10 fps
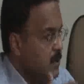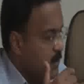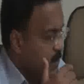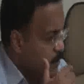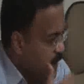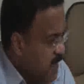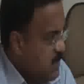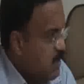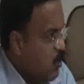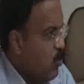the
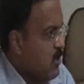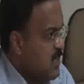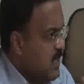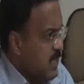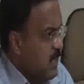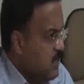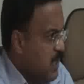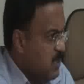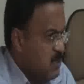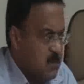best known sitting
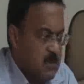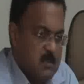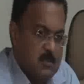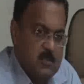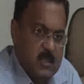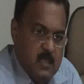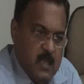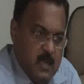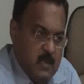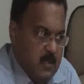judge you see
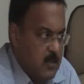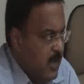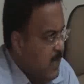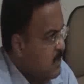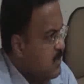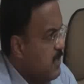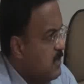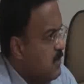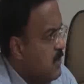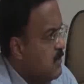there in the United
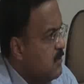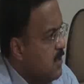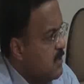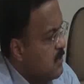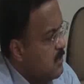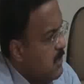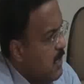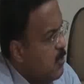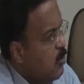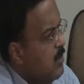States is Justice
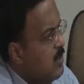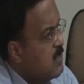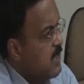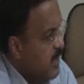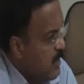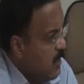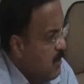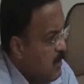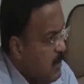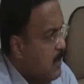Antonin Scalia.
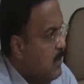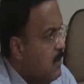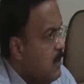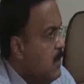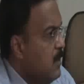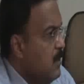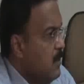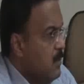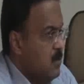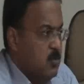
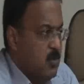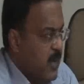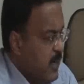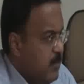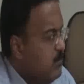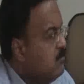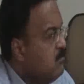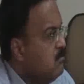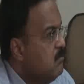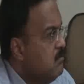You read him,
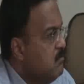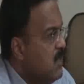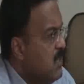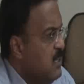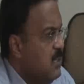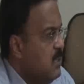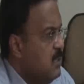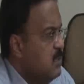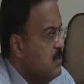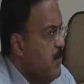he
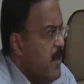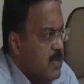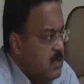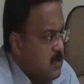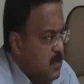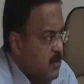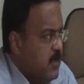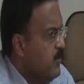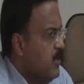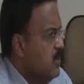is the best. He's
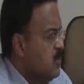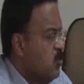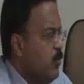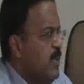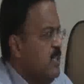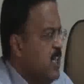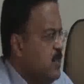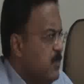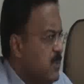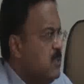given so many
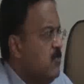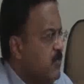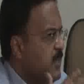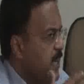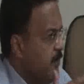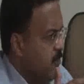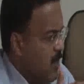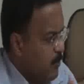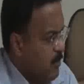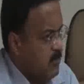judgments. We have a
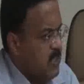couple of